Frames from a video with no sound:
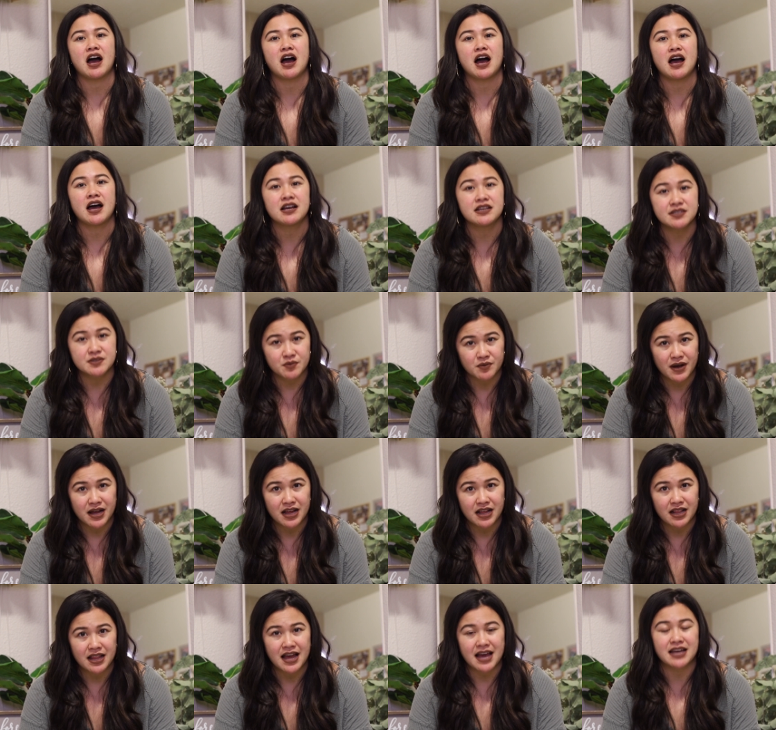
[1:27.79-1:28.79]
as
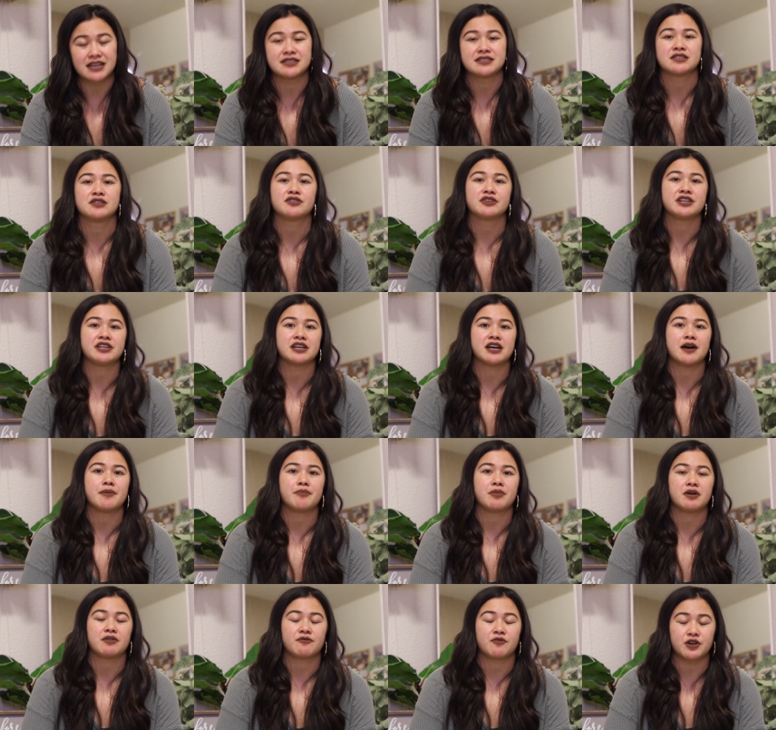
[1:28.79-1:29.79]
well as looking up
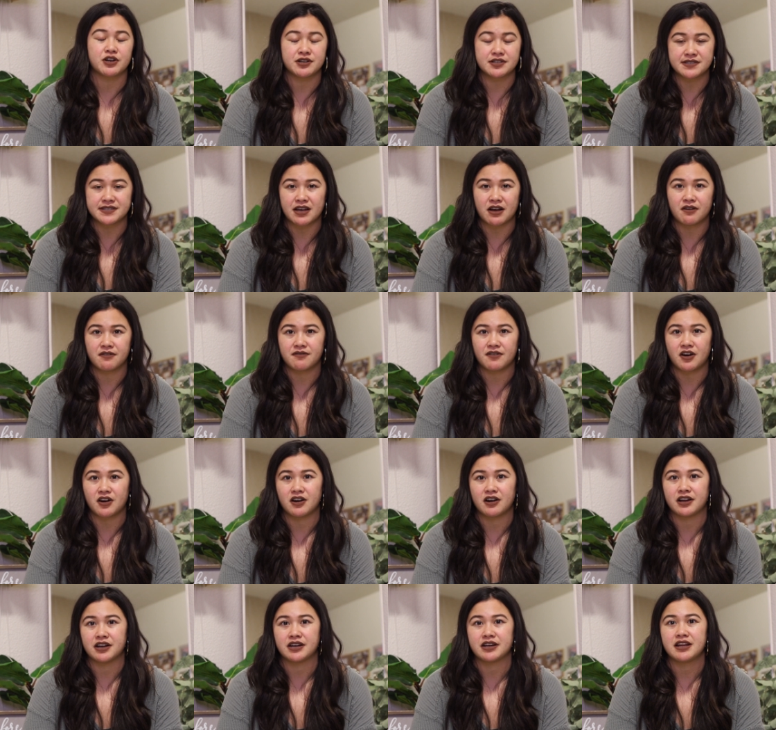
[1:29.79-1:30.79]
for yourself
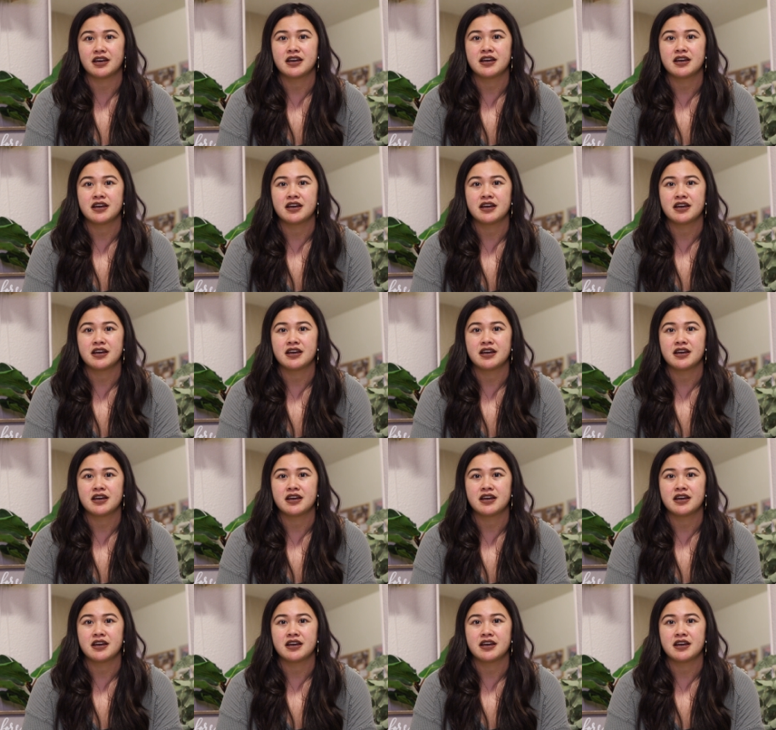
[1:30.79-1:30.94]
on